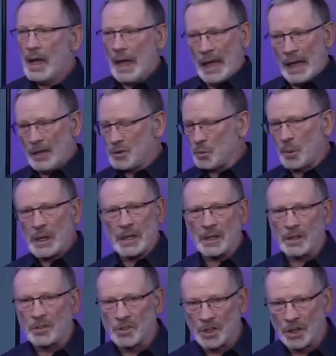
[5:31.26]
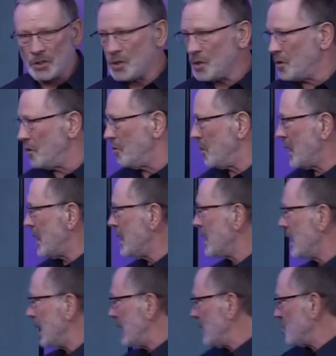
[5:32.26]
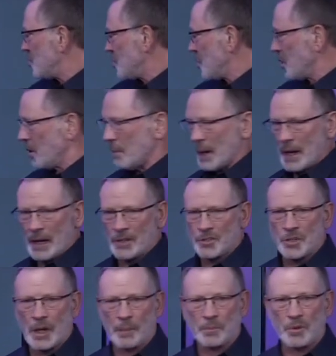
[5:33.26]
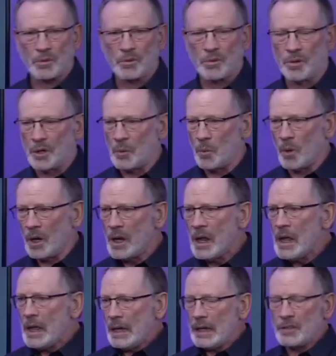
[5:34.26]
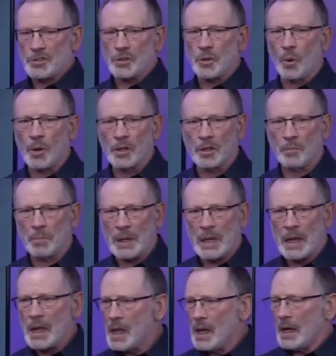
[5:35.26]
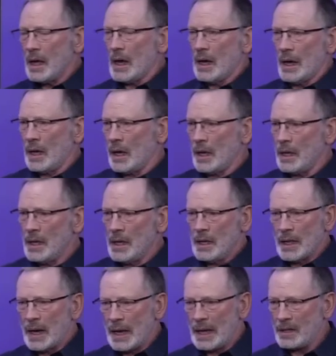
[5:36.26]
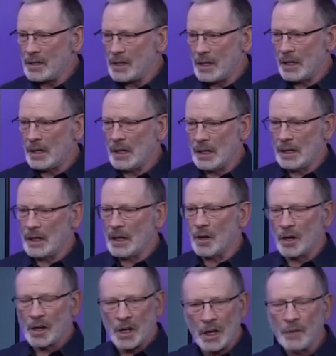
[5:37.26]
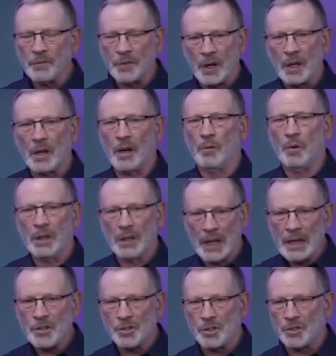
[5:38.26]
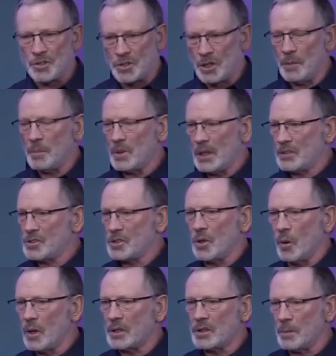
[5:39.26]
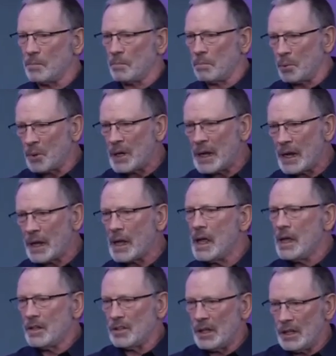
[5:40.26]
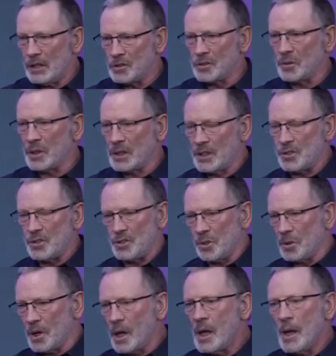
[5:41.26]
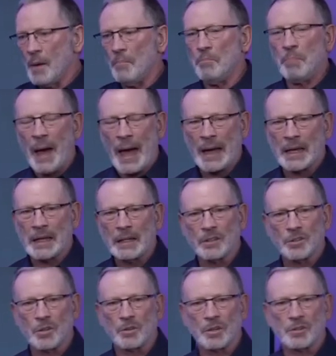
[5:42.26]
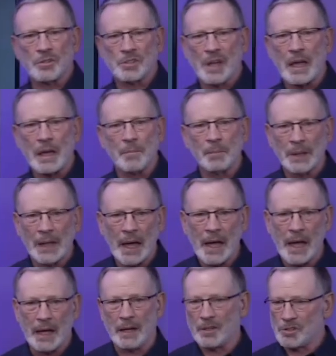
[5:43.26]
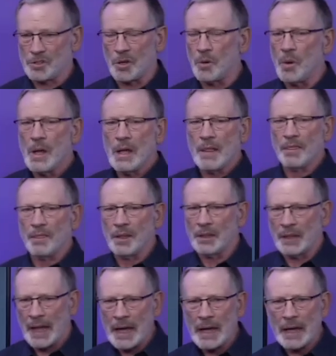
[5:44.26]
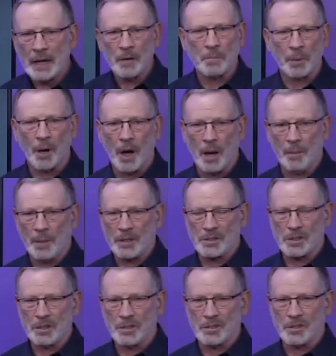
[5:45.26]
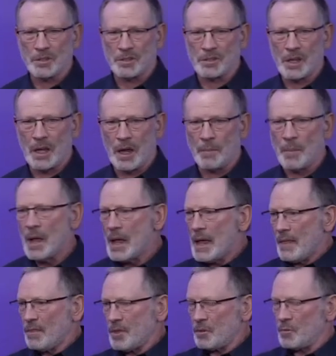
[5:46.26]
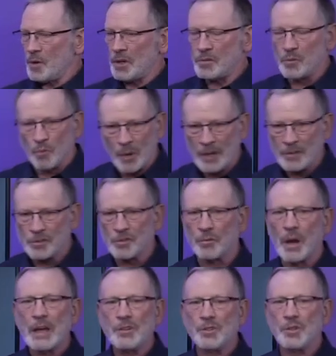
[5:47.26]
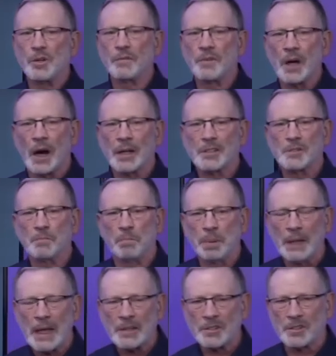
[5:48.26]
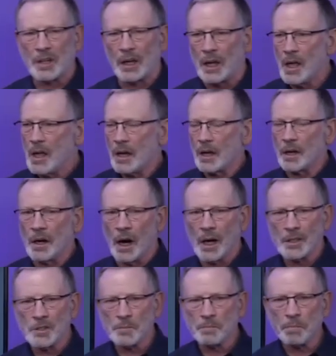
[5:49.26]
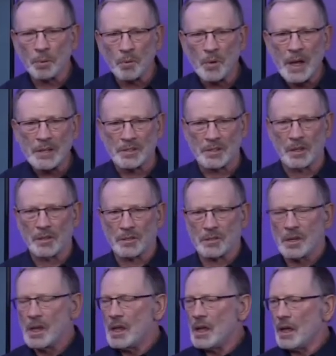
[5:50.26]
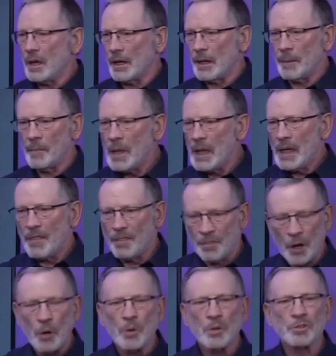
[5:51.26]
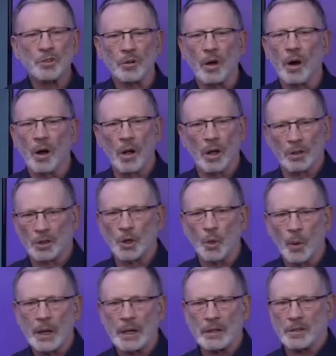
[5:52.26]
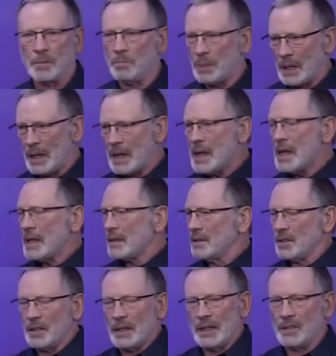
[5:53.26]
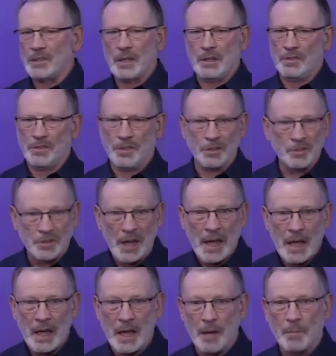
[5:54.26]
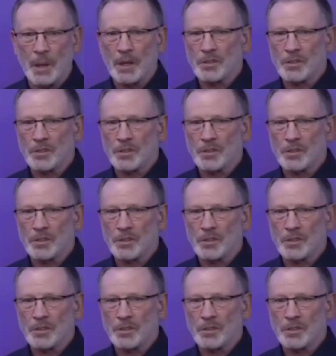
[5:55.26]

As we continue to read in Jeremiah chapter 31, it's going to be uh, a, a, a covenant, a relationship that's going to bring Israel and Judah back into their same land. So the land promise is the same. The res restoration of God's blessing, God's presence, um, those are all going to be the, it, the same.